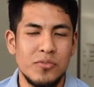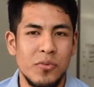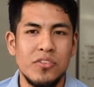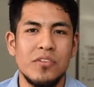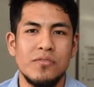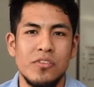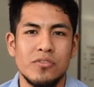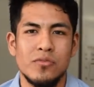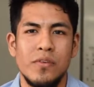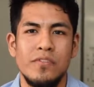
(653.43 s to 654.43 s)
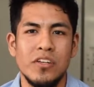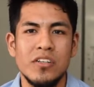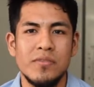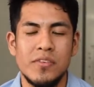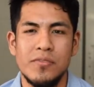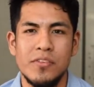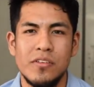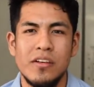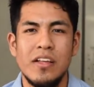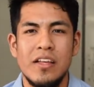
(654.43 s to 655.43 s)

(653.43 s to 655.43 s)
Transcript: to older folks who have done it before.